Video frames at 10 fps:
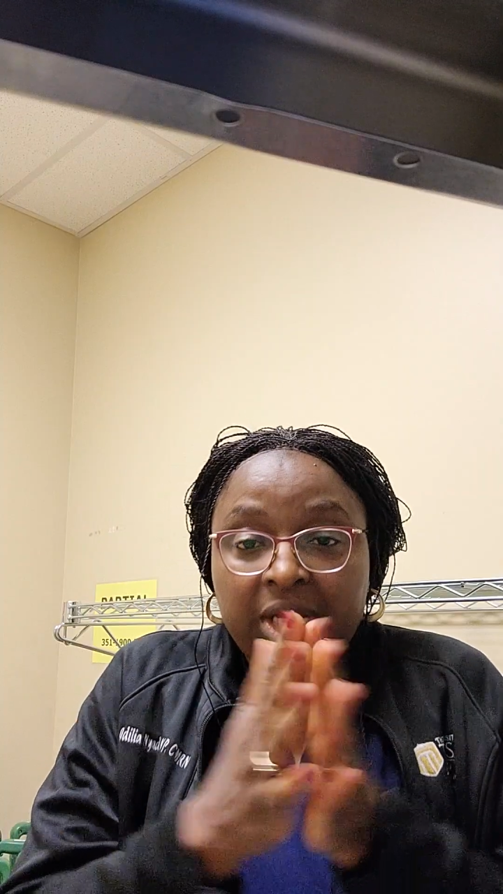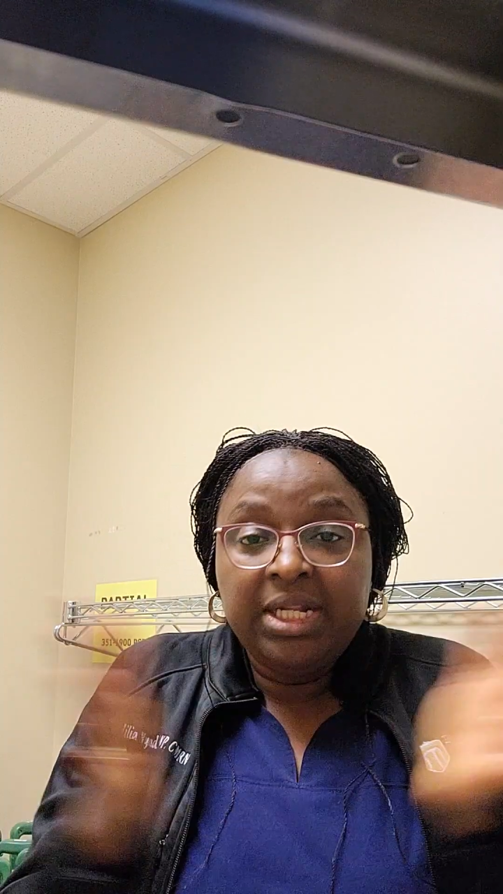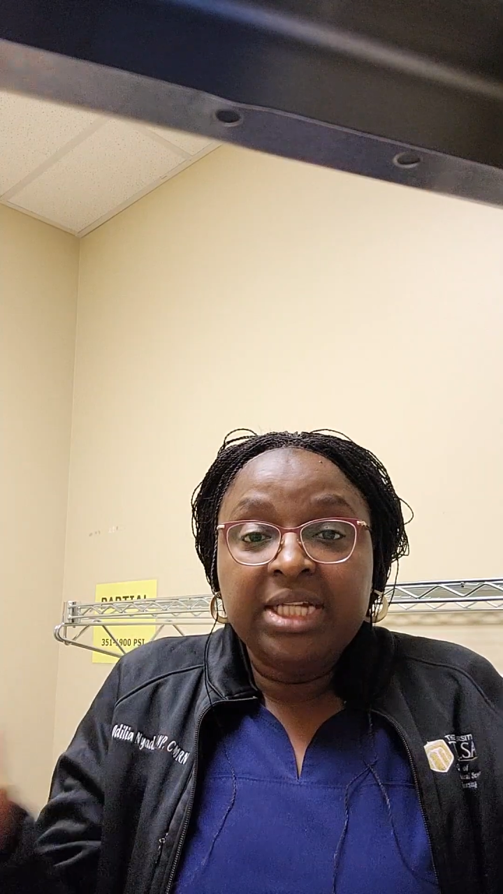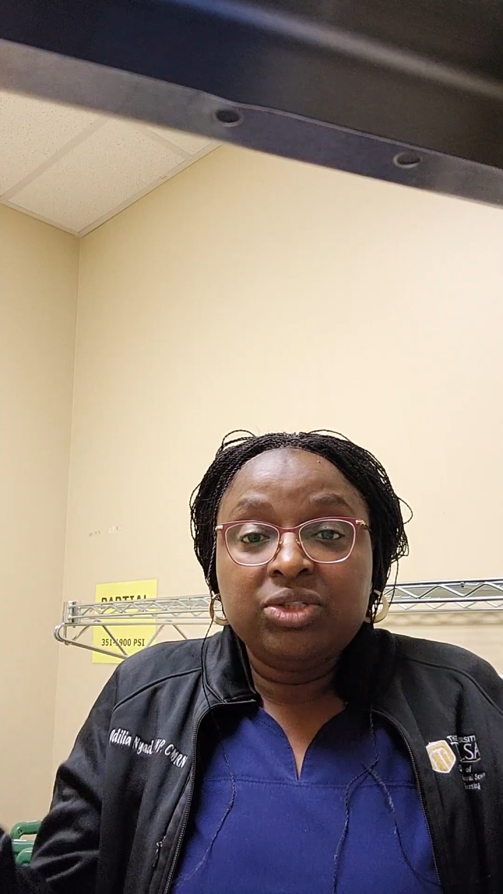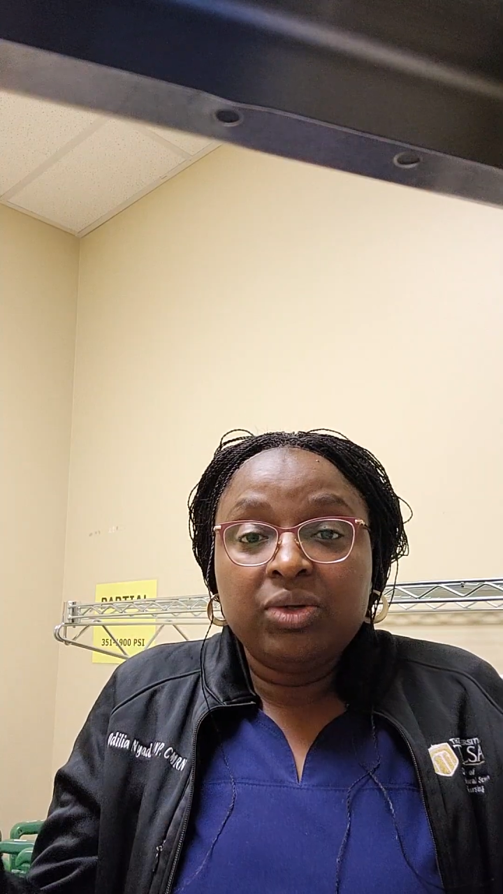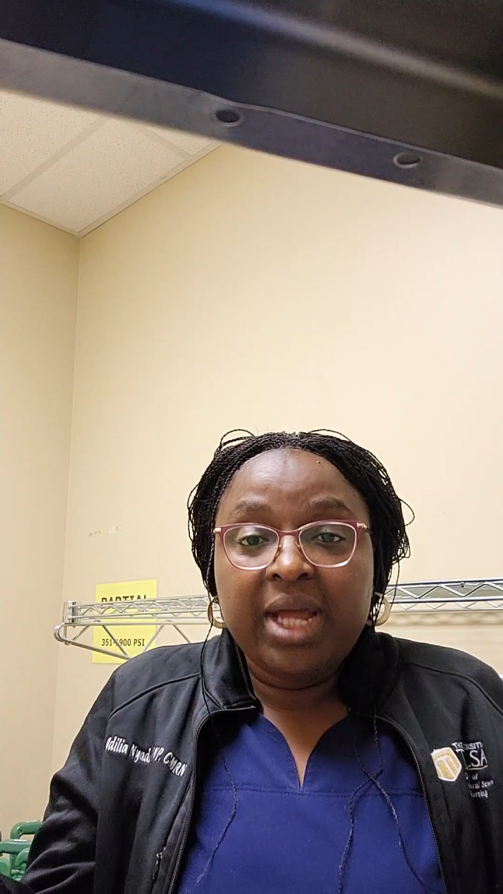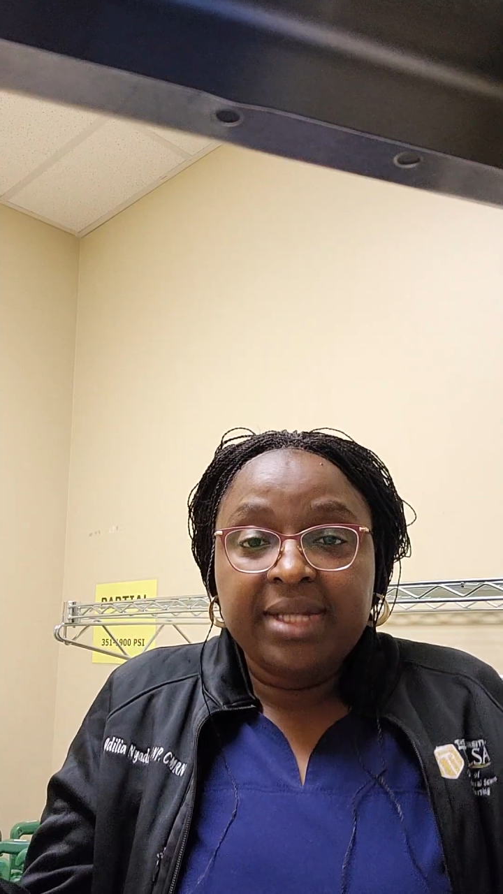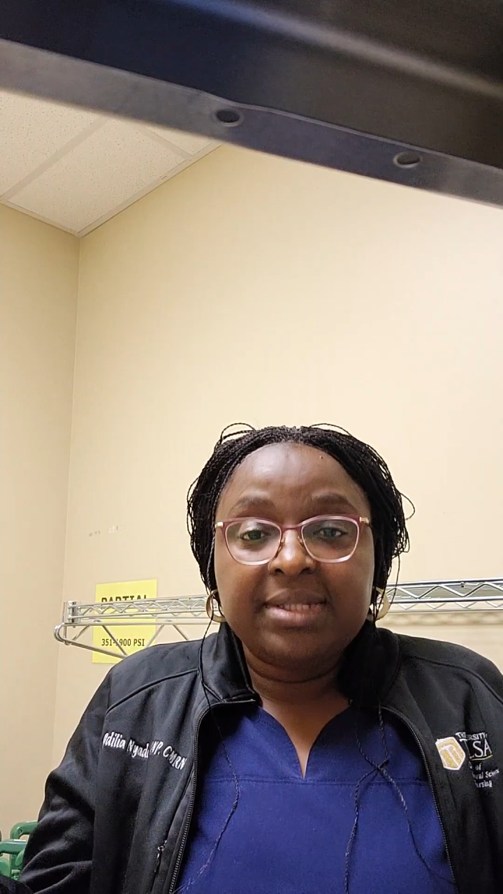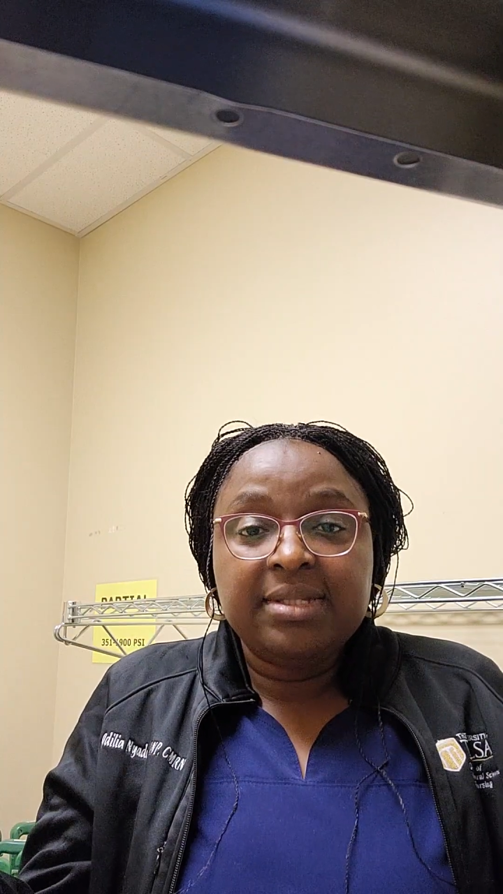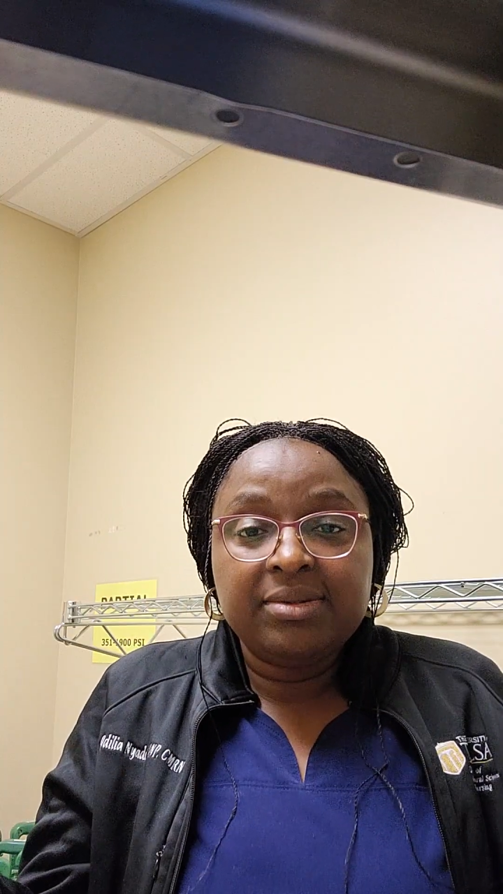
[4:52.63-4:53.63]

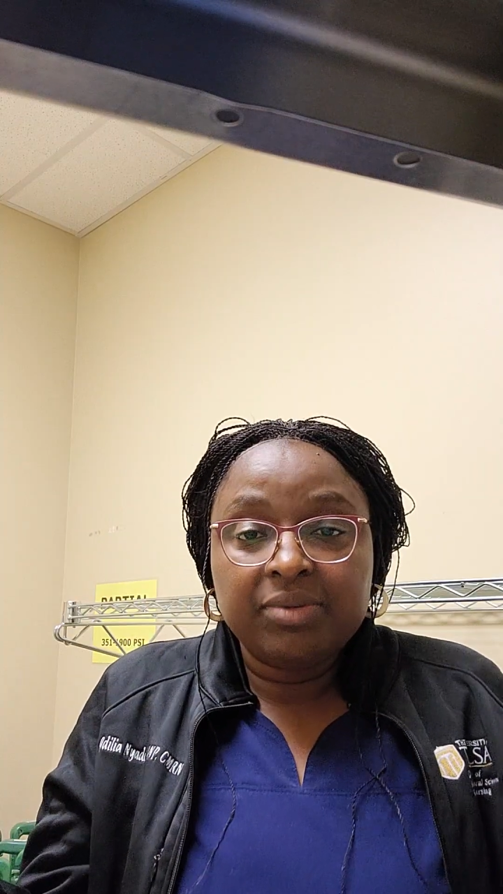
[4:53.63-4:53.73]
electrolytes.